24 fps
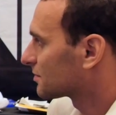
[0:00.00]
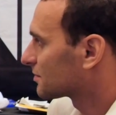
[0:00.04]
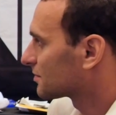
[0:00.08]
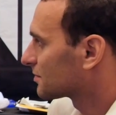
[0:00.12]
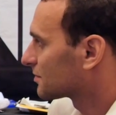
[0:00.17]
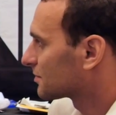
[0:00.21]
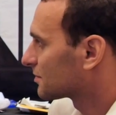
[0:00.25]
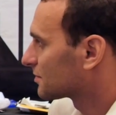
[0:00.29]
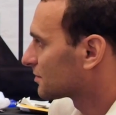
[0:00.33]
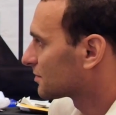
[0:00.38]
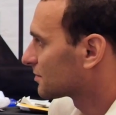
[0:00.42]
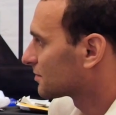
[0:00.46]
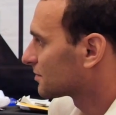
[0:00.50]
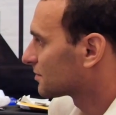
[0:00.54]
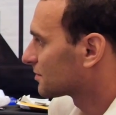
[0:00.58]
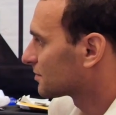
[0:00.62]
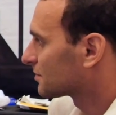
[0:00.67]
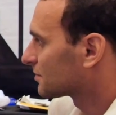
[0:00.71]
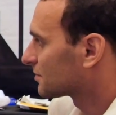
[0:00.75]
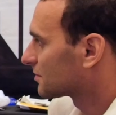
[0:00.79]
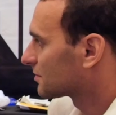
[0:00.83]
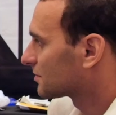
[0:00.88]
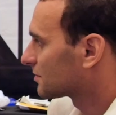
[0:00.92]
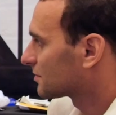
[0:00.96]

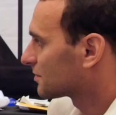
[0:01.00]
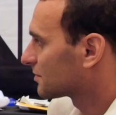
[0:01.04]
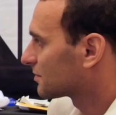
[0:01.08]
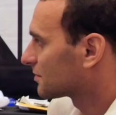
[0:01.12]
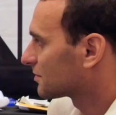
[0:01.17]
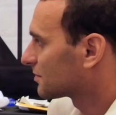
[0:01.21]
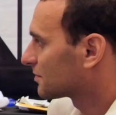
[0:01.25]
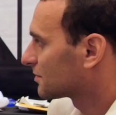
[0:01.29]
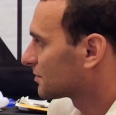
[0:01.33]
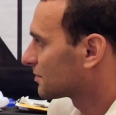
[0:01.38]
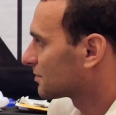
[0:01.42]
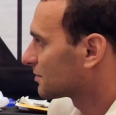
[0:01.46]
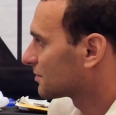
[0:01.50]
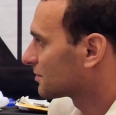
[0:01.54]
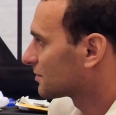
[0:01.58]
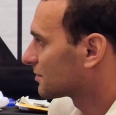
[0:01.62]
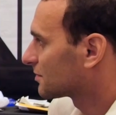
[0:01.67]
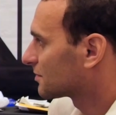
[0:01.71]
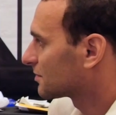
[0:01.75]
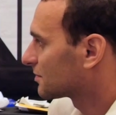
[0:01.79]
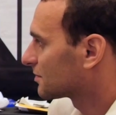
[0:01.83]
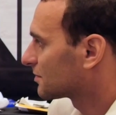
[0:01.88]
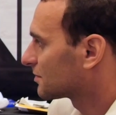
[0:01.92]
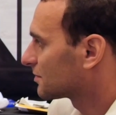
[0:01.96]

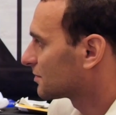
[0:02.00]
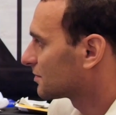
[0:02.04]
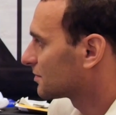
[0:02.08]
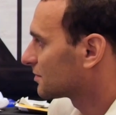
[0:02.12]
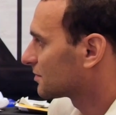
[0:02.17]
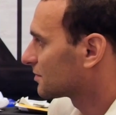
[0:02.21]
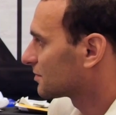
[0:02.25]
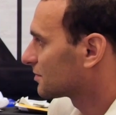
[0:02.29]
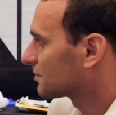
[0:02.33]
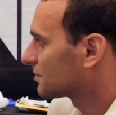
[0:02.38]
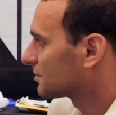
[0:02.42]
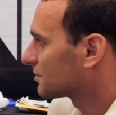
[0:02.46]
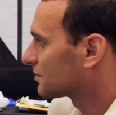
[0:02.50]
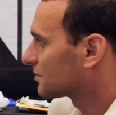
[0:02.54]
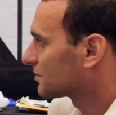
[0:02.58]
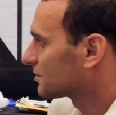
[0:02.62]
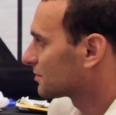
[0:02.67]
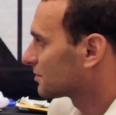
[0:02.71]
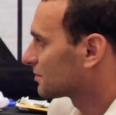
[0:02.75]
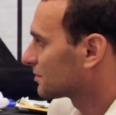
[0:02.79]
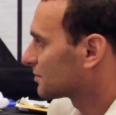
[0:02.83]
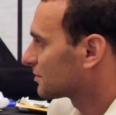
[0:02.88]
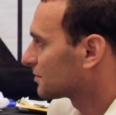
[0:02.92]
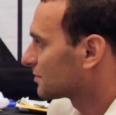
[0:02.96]

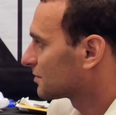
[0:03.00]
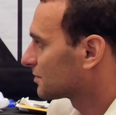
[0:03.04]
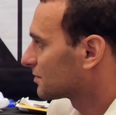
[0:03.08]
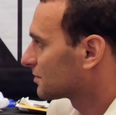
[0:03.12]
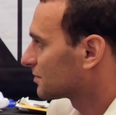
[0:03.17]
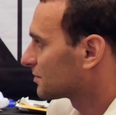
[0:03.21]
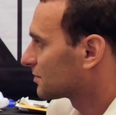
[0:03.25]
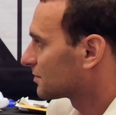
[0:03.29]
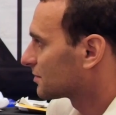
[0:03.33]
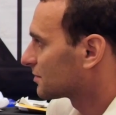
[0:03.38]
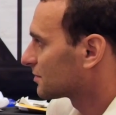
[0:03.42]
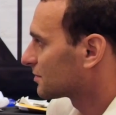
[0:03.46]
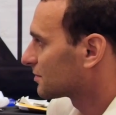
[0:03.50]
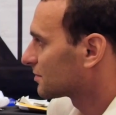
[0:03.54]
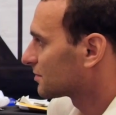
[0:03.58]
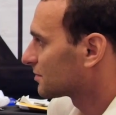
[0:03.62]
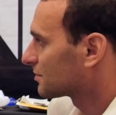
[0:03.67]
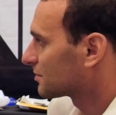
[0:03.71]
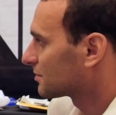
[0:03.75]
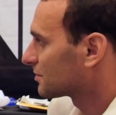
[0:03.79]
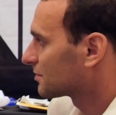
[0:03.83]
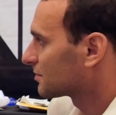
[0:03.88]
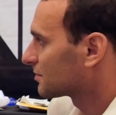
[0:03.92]
The person shown says nothing.